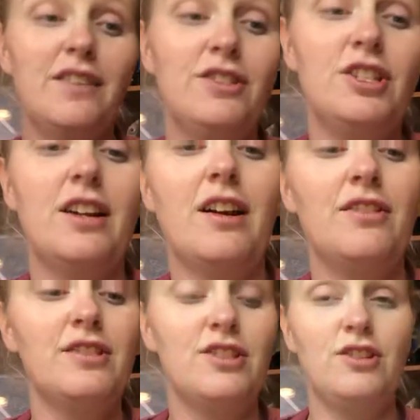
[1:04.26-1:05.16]
give a shout
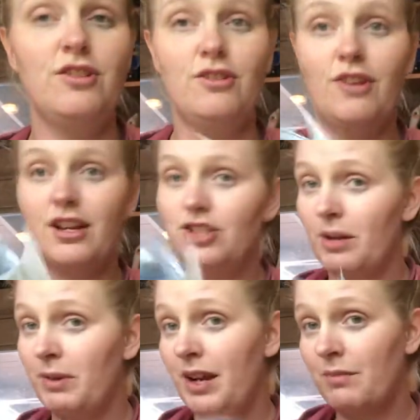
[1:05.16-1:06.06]
out to a
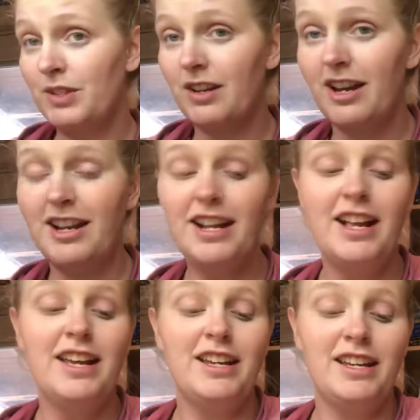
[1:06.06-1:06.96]
shop on Amazon
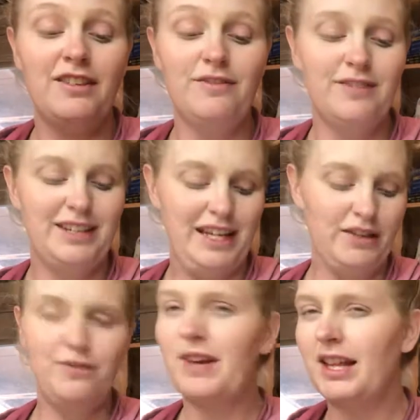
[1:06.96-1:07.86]
in,
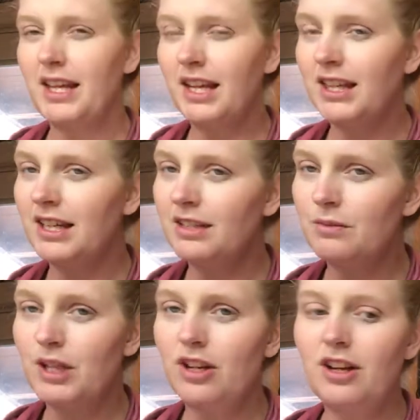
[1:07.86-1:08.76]
Infeling, I think is
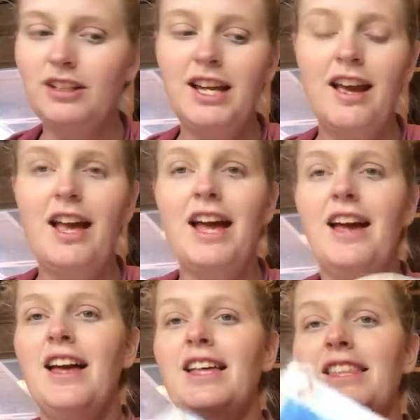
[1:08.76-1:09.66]
what they're called.
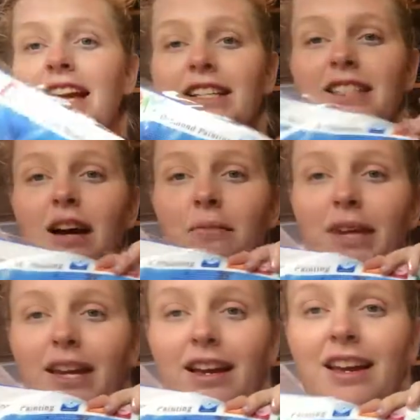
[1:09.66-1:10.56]
They sent
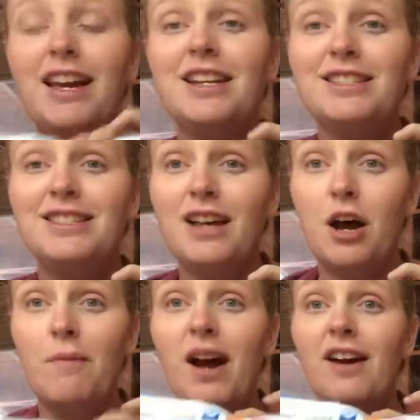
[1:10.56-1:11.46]
me
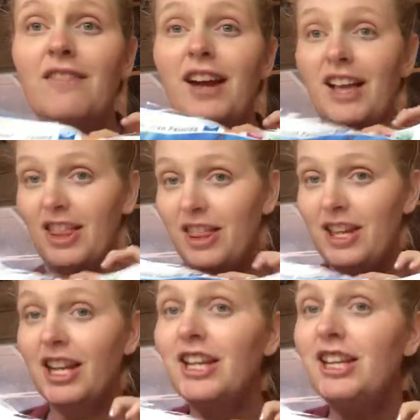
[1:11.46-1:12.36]
some of
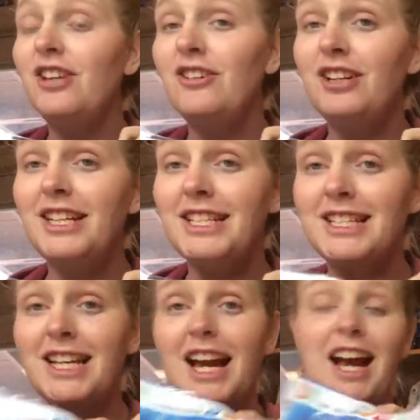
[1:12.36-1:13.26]
the
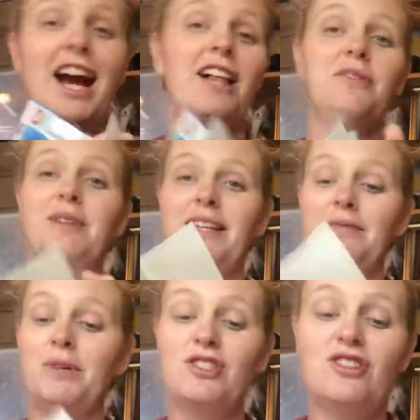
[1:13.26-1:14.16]
cutest
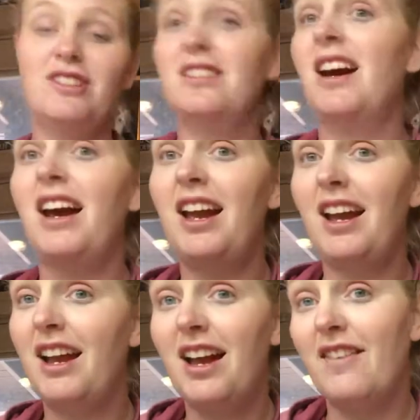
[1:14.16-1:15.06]
Halloween pictures that
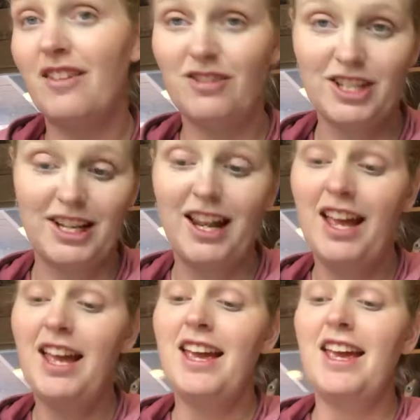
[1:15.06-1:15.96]
I have ever seen.
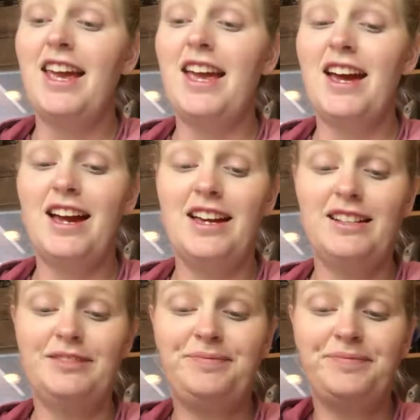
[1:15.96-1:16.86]
And